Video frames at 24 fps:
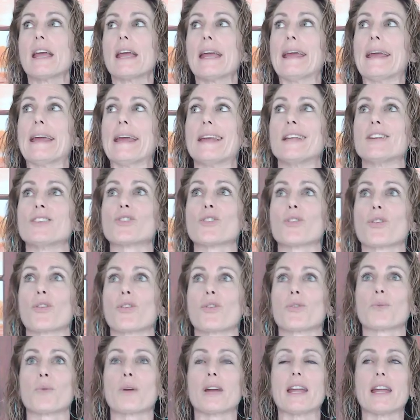And
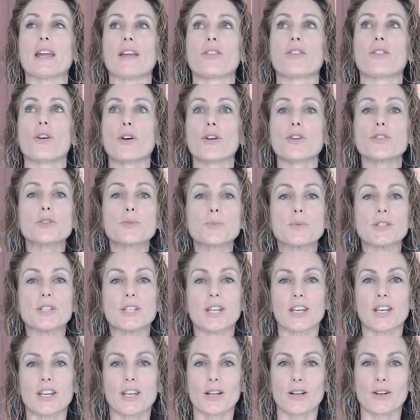three, those
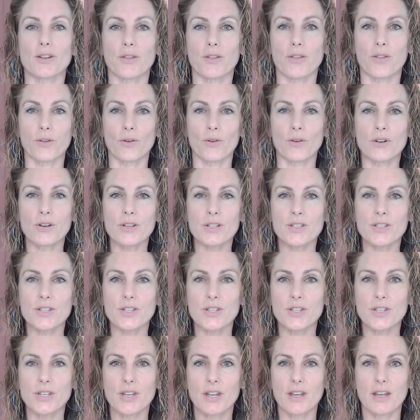particular
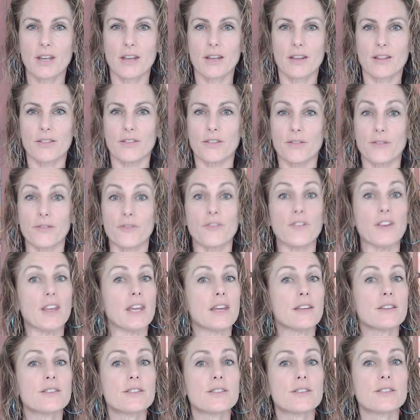thoughts, the
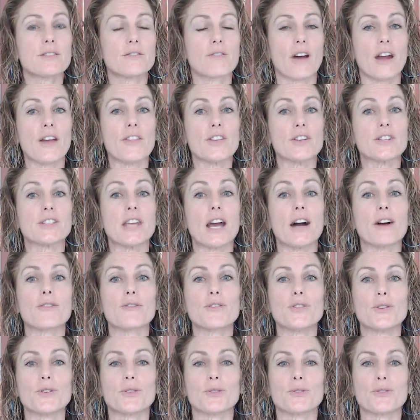fears, right, the doubt
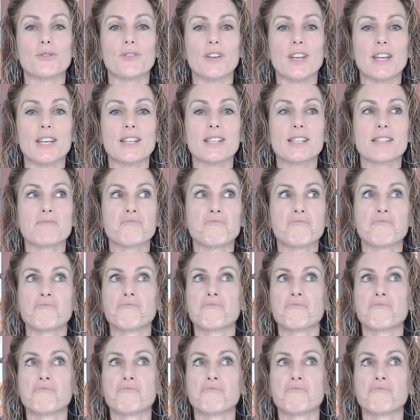fueled fears,